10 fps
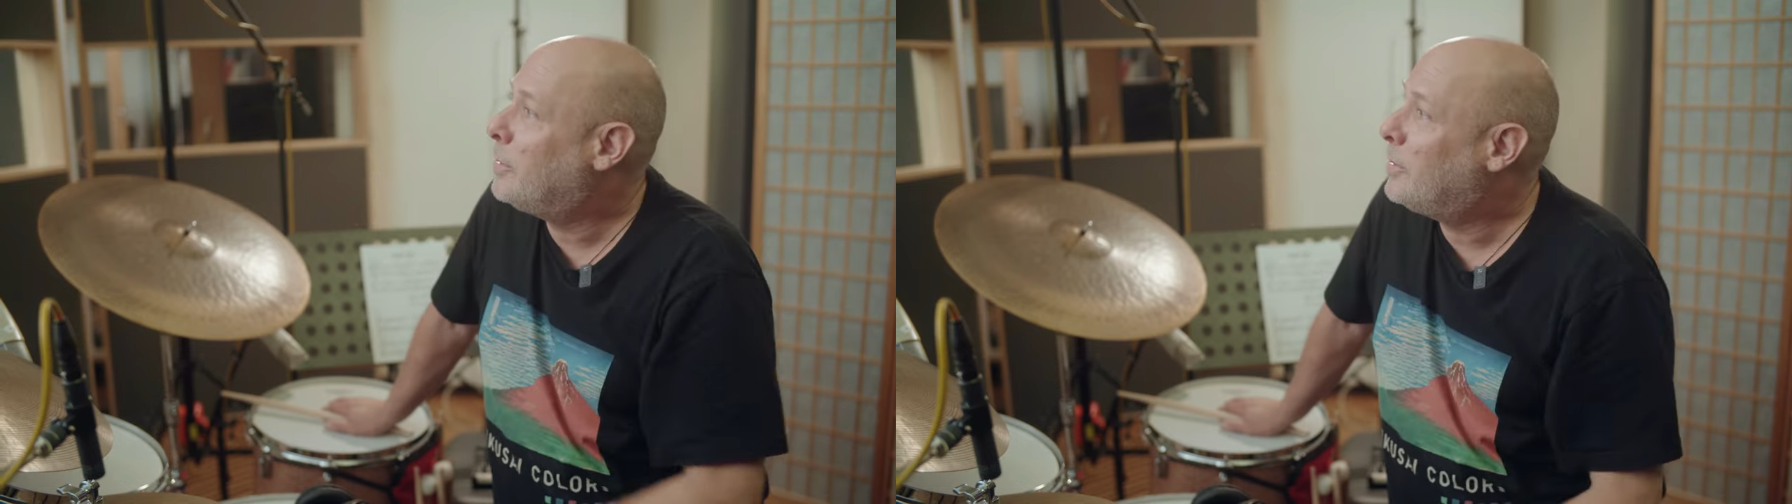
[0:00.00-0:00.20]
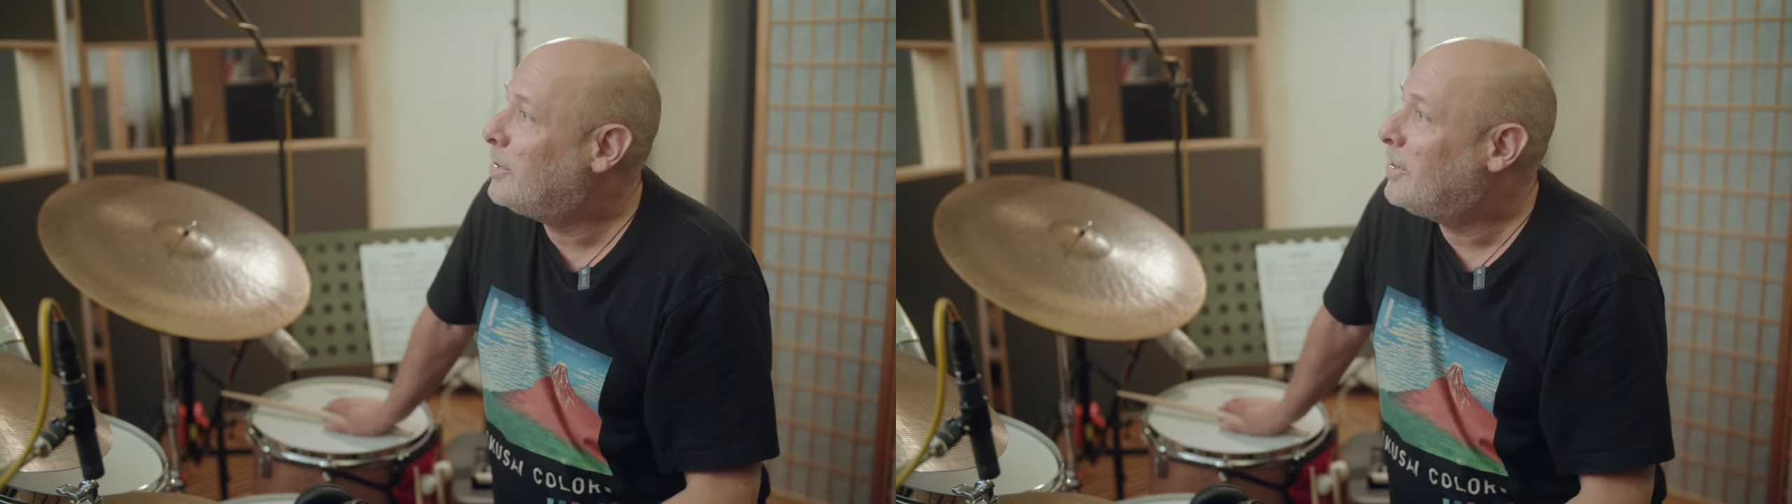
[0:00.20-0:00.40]

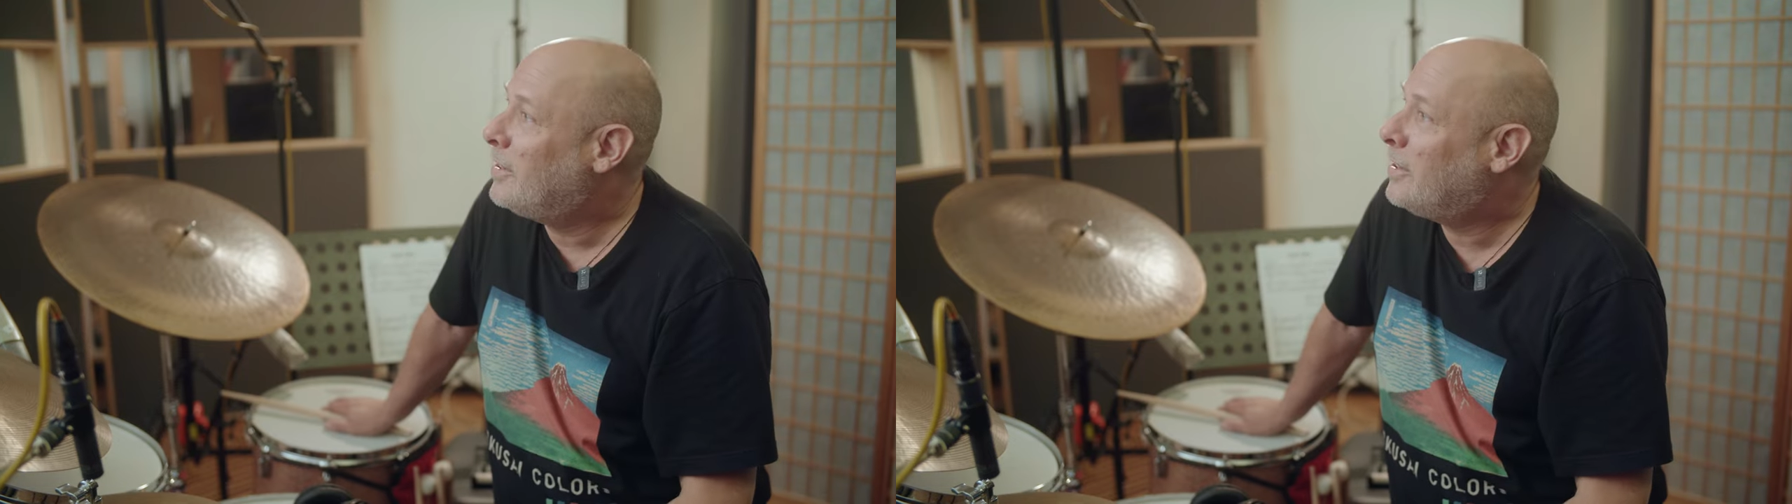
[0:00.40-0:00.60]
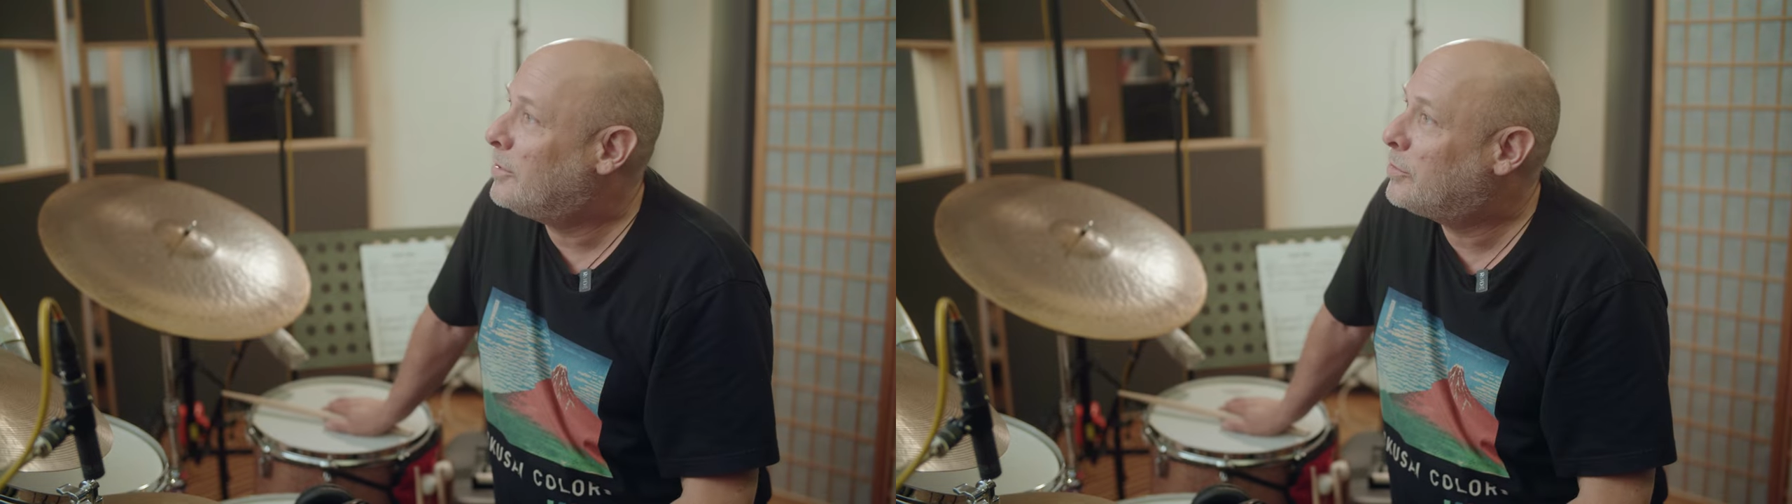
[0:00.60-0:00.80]
the
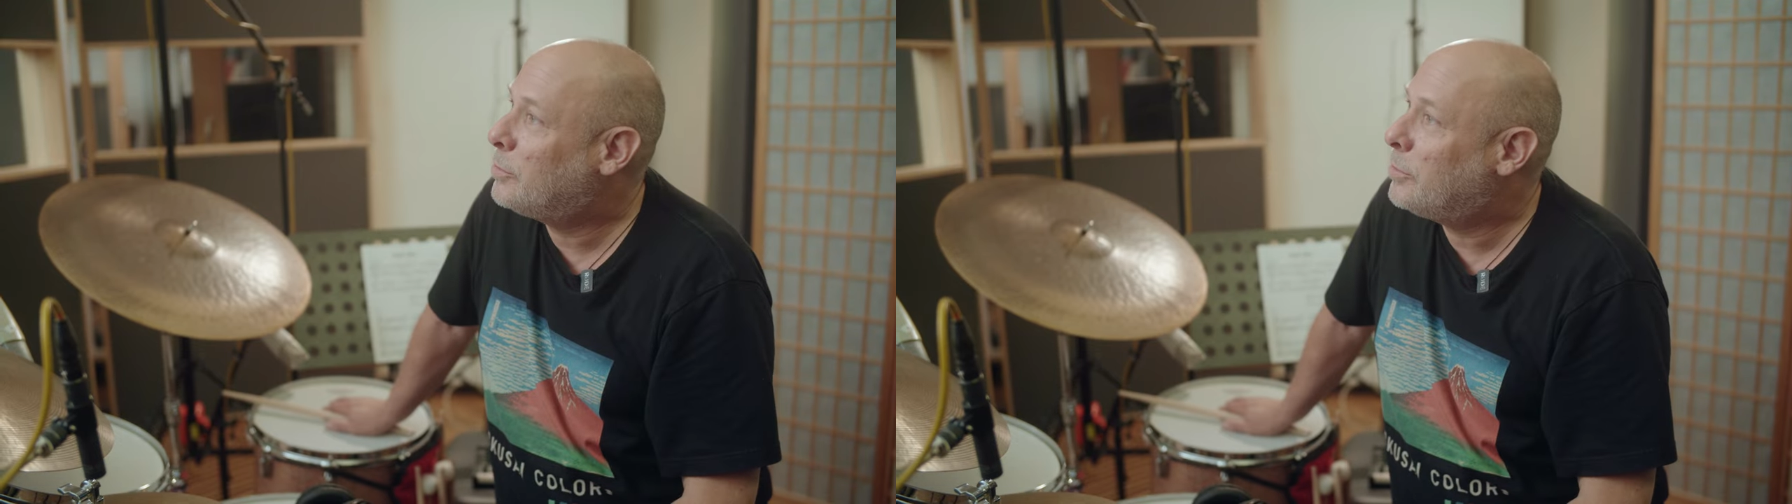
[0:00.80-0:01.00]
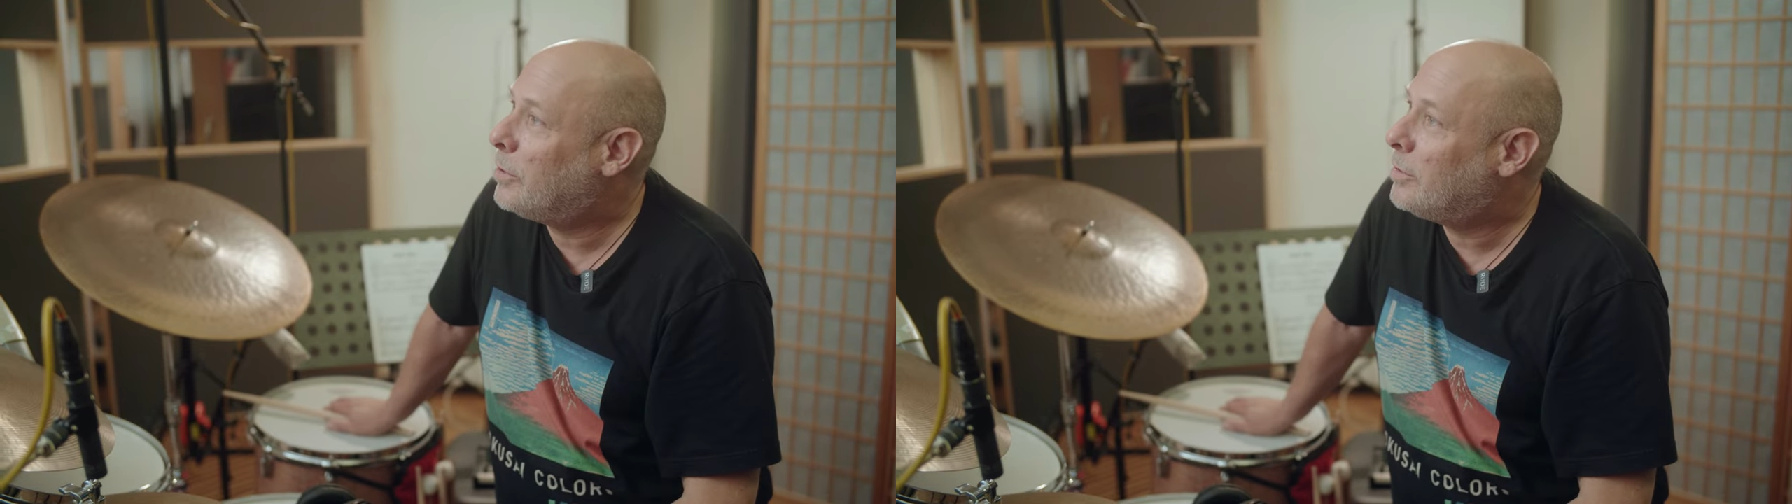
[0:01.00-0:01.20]
in the
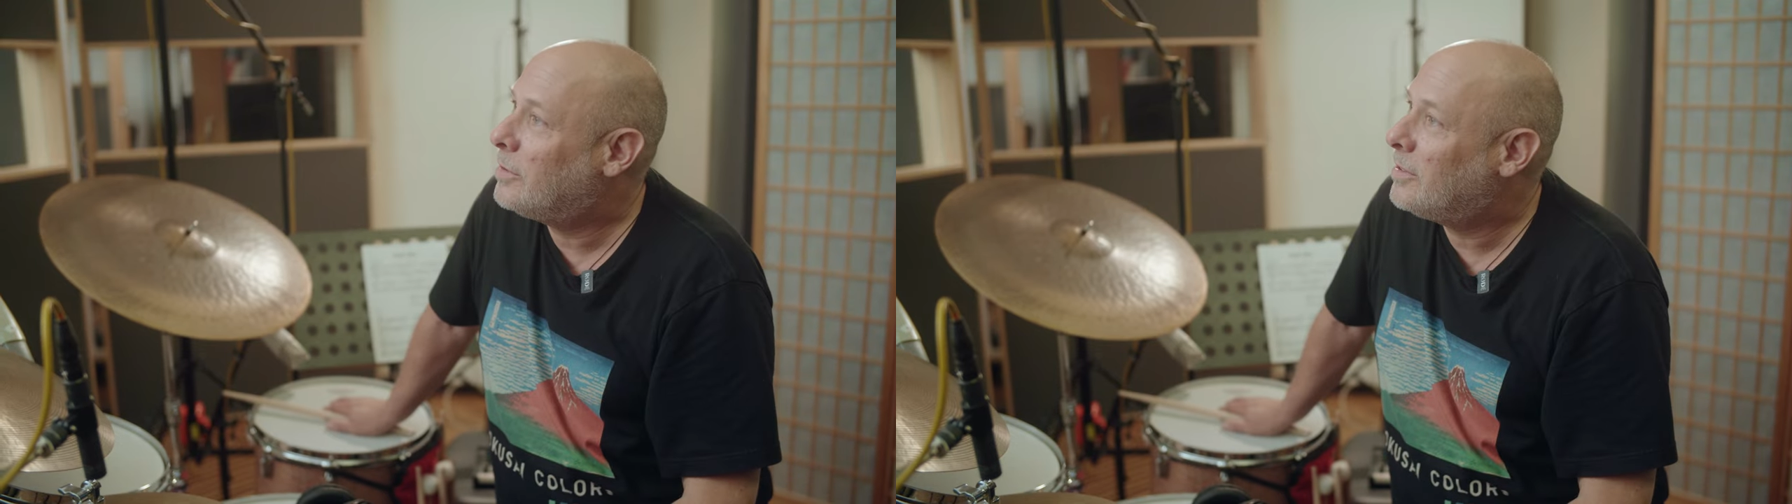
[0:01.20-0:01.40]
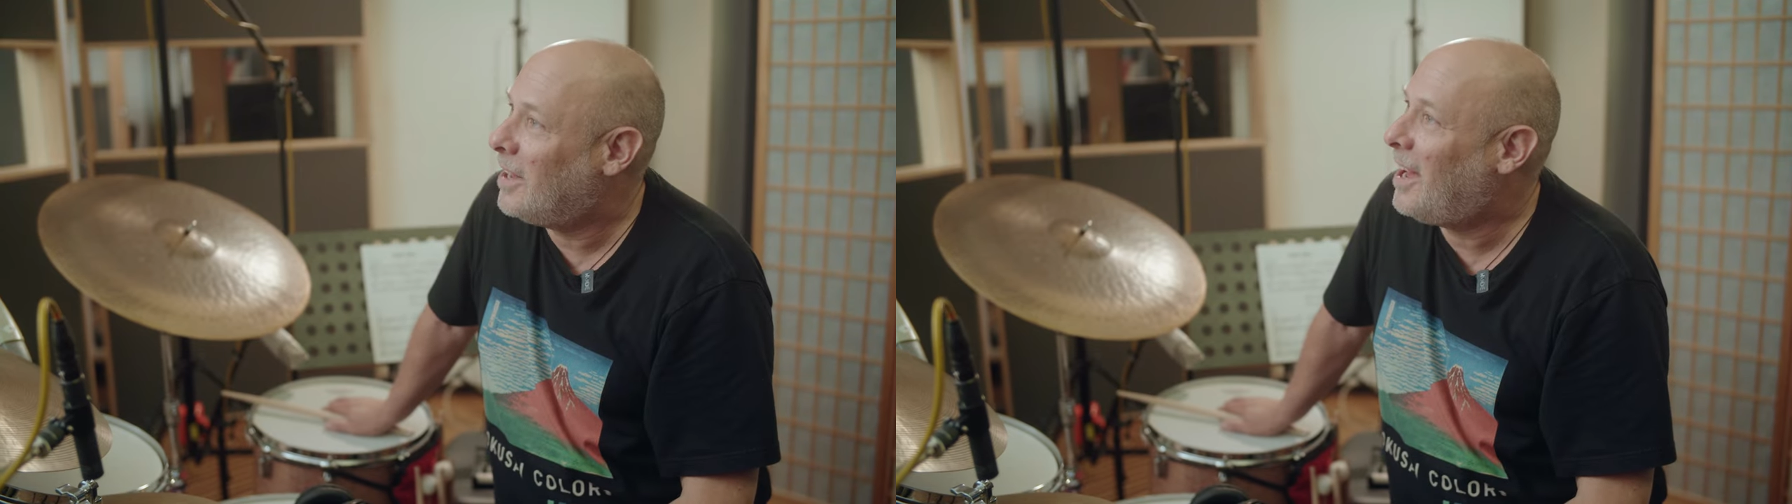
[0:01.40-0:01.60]
studio.
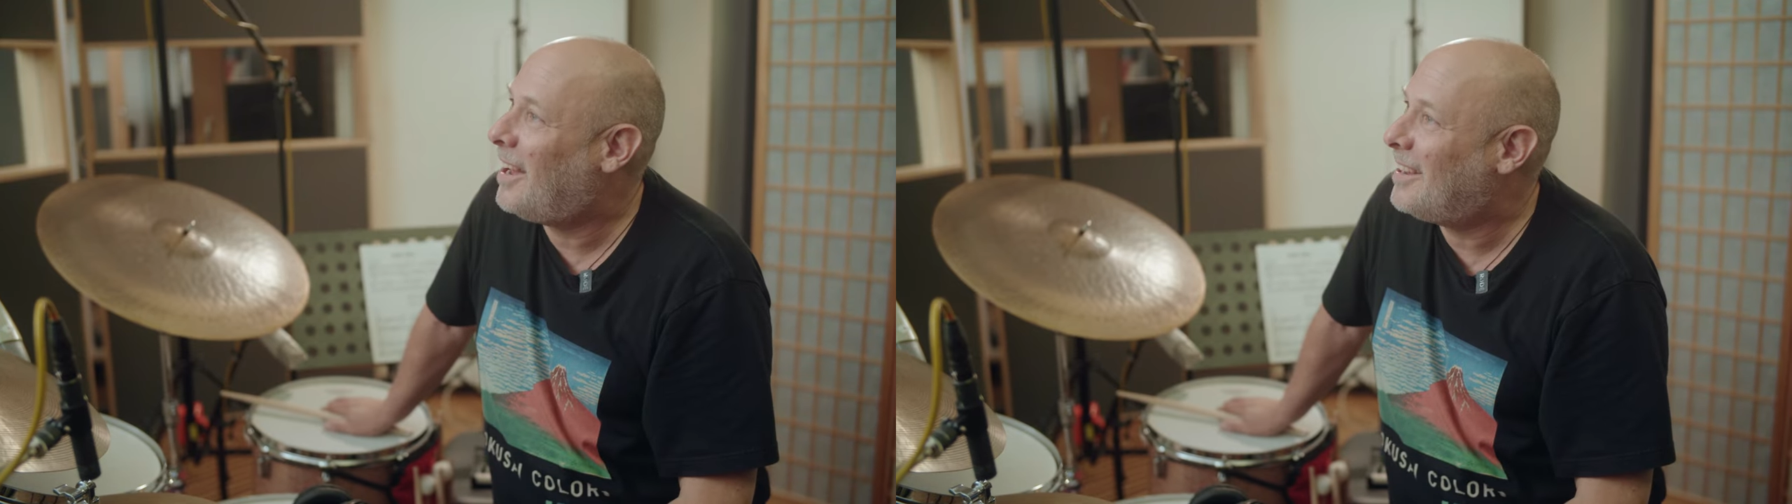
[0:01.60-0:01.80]
Yeah.